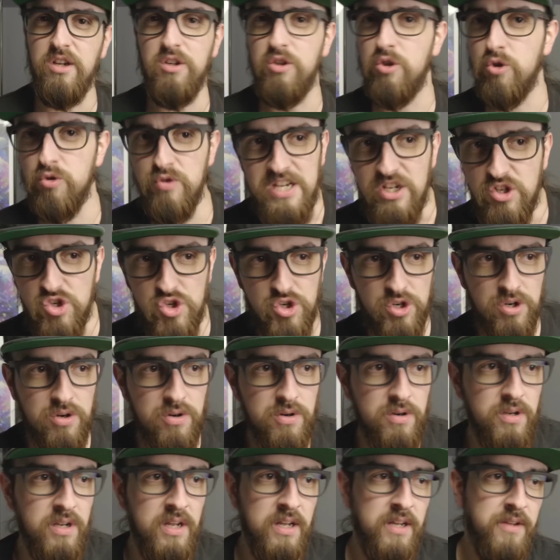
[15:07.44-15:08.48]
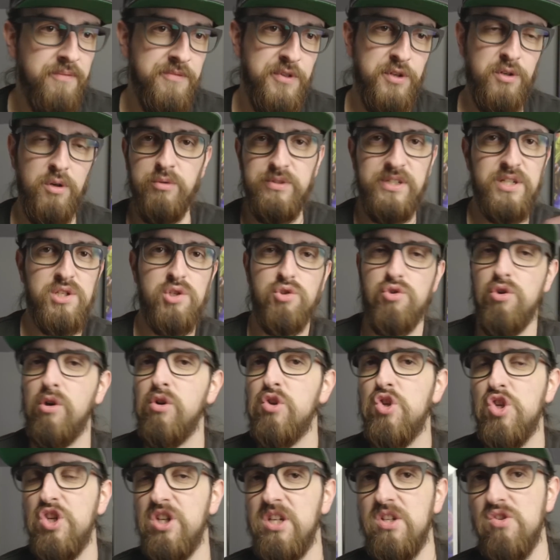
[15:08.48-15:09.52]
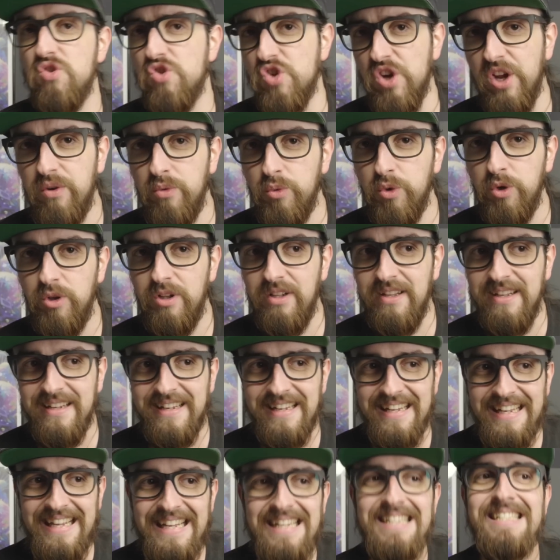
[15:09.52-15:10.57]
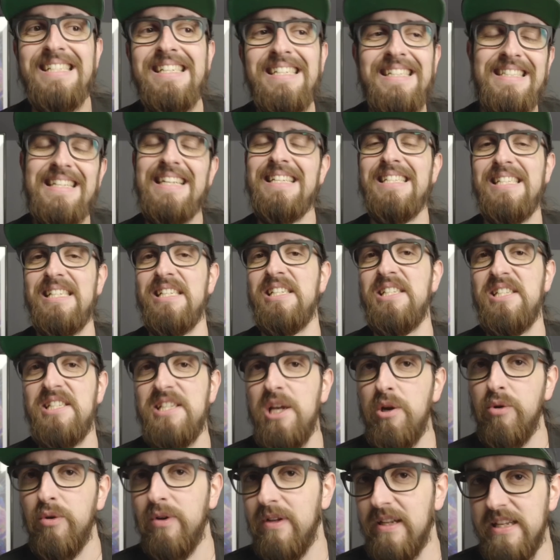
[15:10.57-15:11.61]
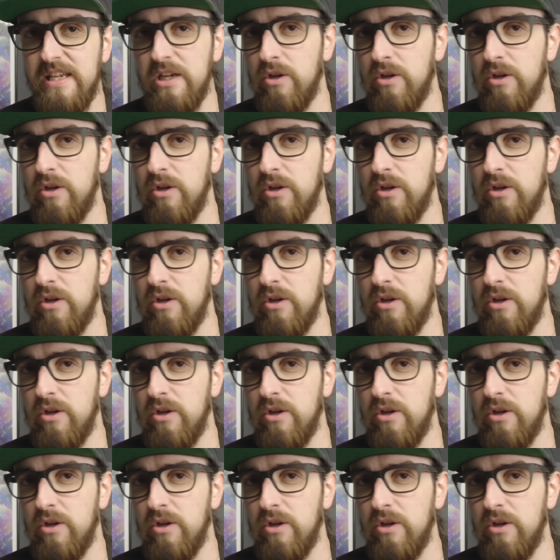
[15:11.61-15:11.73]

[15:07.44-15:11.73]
creature, destruction in general isn't necessarily